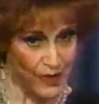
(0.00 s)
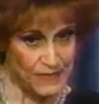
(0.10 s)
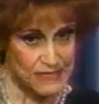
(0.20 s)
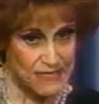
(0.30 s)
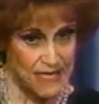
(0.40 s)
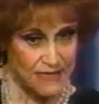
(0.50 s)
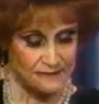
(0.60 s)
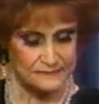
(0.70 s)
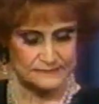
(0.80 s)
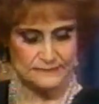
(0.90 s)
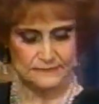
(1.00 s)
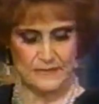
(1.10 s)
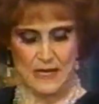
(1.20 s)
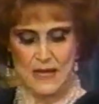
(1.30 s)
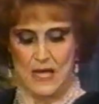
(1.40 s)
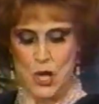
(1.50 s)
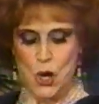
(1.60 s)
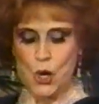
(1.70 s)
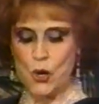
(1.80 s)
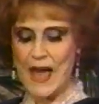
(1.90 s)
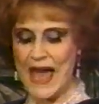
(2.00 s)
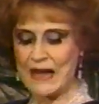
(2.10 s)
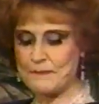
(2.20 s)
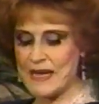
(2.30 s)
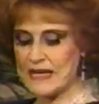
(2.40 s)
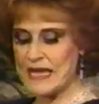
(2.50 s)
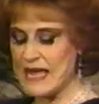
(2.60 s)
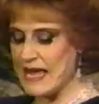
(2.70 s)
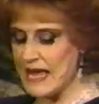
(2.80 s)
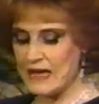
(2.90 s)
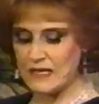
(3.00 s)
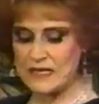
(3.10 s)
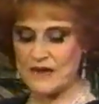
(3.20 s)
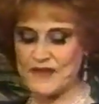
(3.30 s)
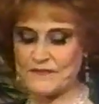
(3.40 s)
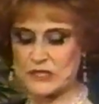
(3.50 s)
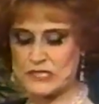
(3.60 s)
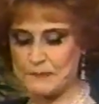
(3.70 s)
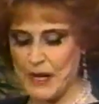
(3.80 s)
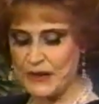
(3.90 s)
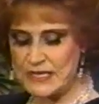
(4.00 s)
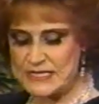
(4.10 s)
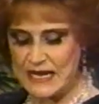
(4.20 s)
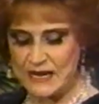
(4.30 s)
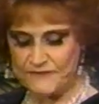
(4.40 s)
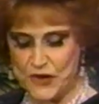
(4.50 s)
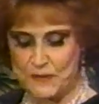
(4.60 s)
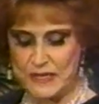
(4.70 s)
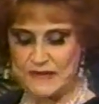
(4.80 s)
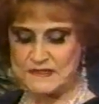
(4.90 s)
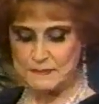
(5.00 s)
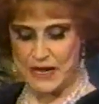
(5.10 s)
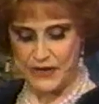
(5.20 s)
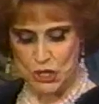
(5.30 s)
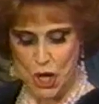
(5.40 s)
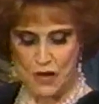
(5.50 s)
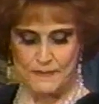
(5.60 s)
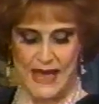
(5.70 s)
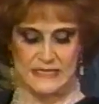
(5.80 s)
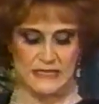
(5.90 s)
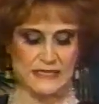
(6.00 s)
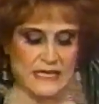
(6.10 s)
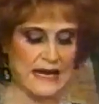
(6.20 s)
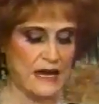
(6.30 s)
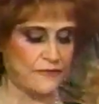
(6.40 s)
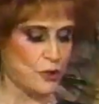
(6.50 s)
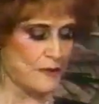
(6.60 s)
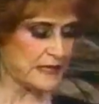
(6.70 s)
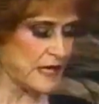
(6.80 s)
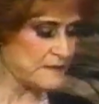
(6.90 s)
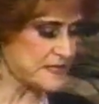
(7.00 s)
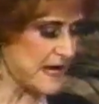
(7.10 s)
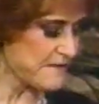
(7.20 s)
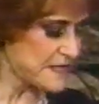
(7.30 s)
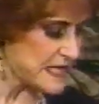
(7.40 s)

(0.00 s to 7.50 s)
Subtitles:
women tonight, who had been healed of evil spirits and infirmities, Mary called Magdalene, out of whom had come 7